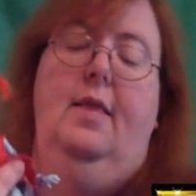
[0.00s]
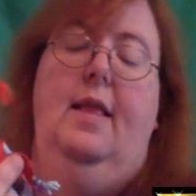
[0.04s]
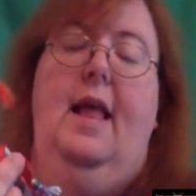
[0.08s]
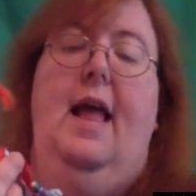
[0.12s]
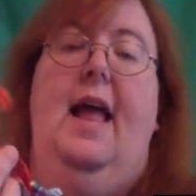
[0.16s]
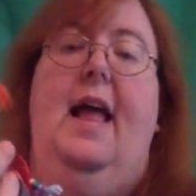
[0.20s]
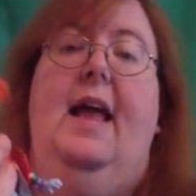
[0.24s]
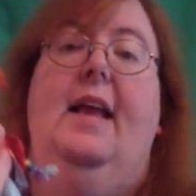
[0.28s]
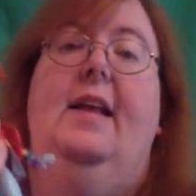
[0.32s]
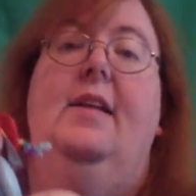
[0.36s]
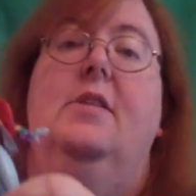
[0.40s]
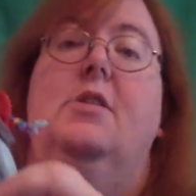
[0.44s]

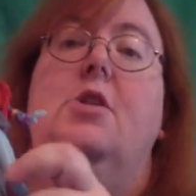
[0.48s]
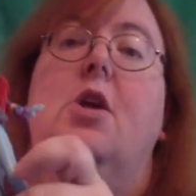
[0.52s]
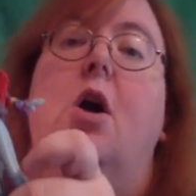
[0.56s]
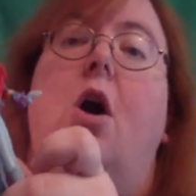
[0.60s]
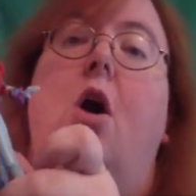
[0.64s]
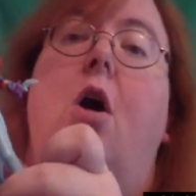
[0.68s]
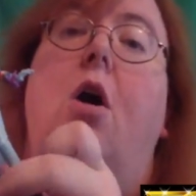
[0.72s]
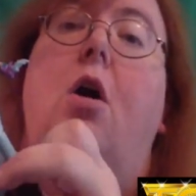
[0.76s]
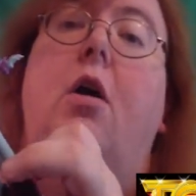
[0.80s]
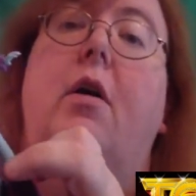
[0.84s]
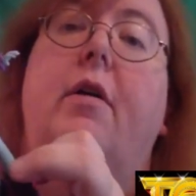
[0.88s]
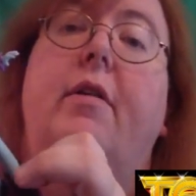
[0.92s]
Legs
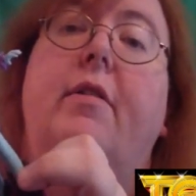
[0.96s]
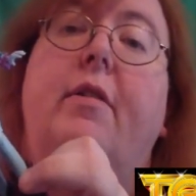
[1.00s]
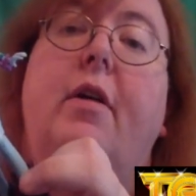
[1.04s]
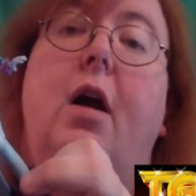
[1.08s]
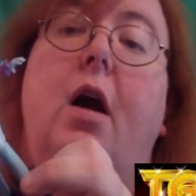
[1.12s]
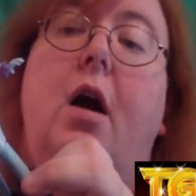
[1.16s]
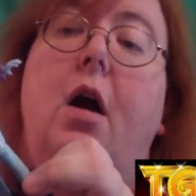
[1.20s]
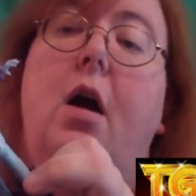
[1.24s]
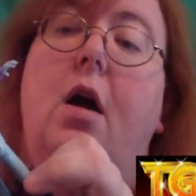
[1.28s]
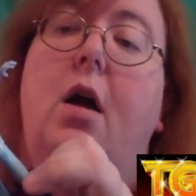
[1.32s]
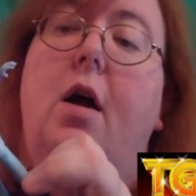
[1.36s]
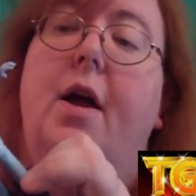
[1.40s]

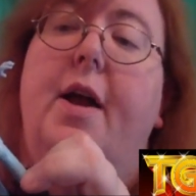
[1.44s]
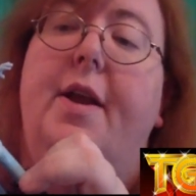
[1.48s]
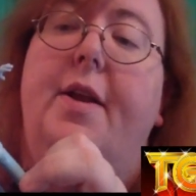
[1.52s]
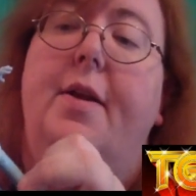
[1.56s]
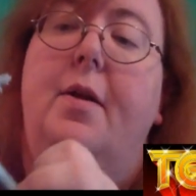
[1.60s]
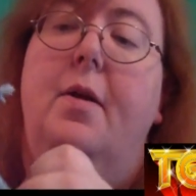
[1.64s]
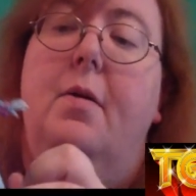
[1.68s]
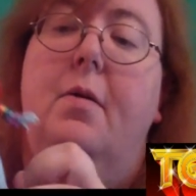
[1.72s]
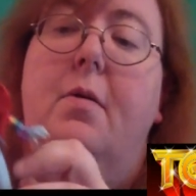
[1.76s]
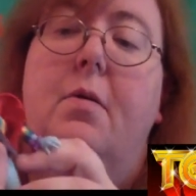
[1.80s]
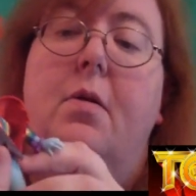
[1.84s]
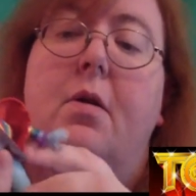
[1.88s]
are
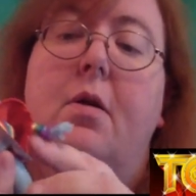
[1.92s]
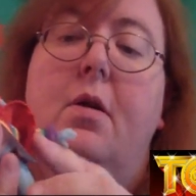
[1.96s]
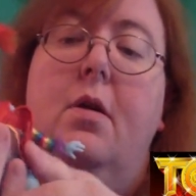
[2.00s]
on